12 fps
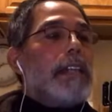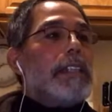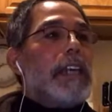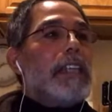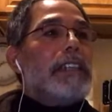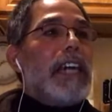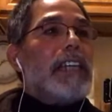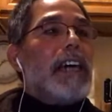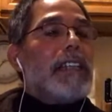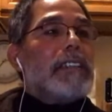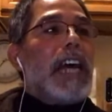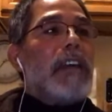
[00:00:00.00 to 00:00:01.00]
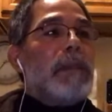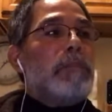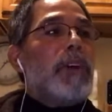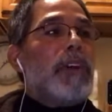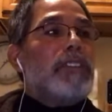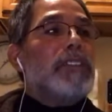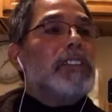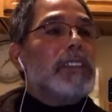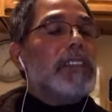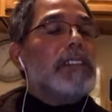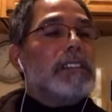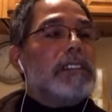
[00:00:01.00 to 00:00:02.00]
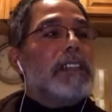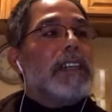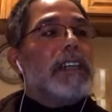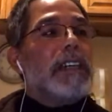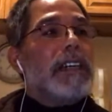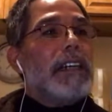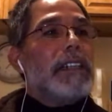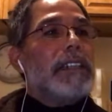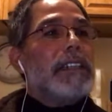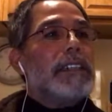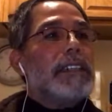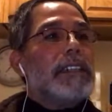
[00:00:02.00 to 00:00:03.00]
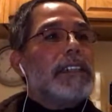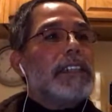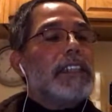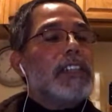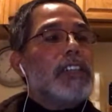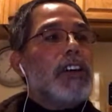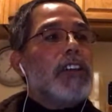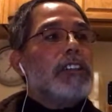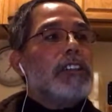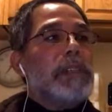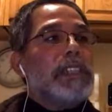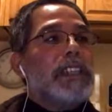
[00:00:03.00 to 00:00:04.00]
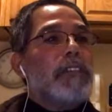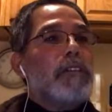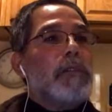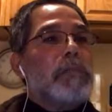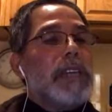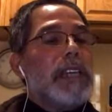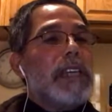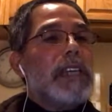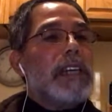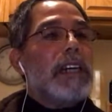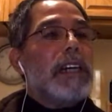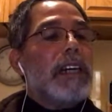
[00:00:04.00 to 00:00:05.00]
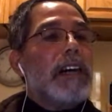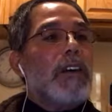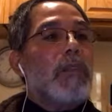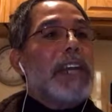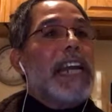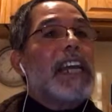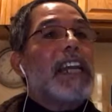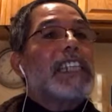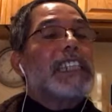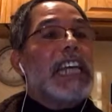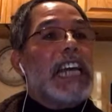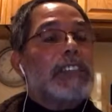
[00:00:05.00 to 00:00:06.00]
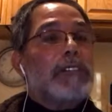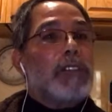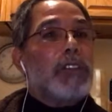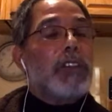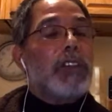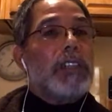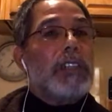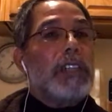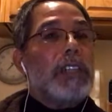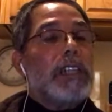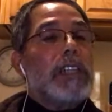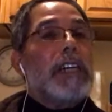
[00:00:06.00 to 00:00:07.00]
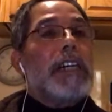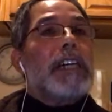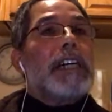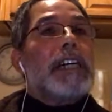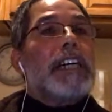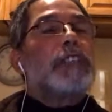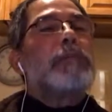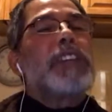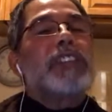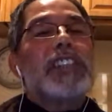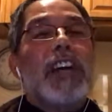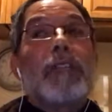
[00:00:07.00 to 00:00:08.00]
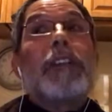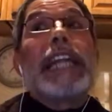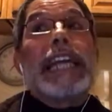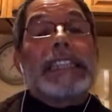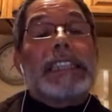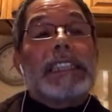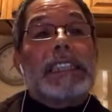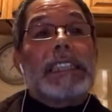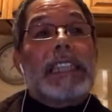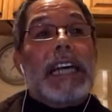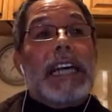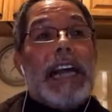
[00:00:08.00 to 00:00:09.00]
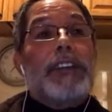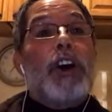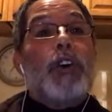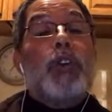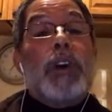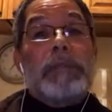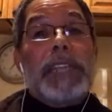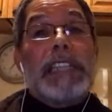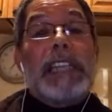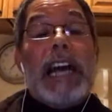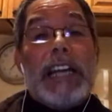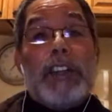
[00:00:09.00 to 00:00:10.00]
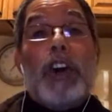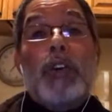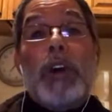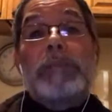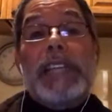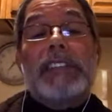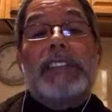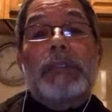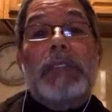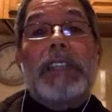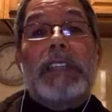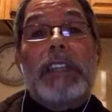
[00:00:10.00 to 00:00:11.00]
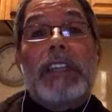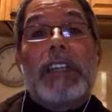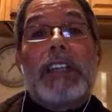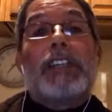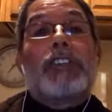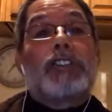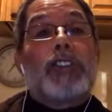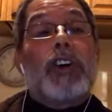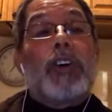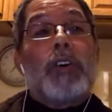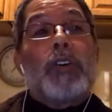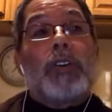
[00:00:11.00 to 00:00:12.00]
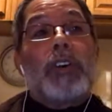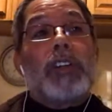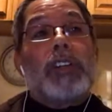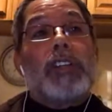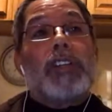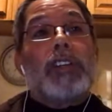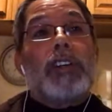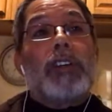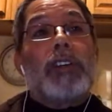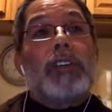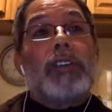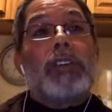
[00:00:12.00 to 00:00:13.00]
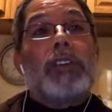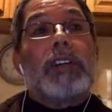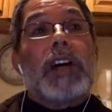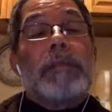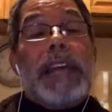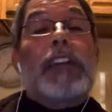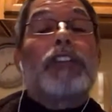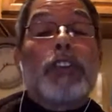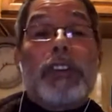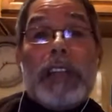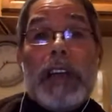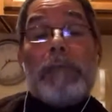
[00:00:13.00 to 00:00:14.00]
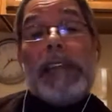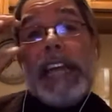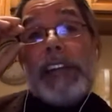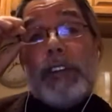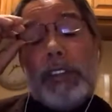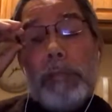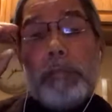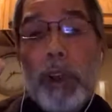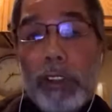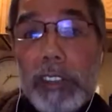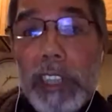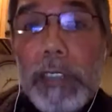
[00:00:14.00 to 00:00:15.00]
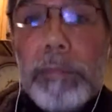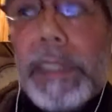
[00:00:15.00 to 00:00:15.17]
Yeah, timing preferences, is a big thing for me. When I get on the dance floor, especially of late, I know who I'm dancing with. So, you know, I mean, I don't know. I may not know them personally,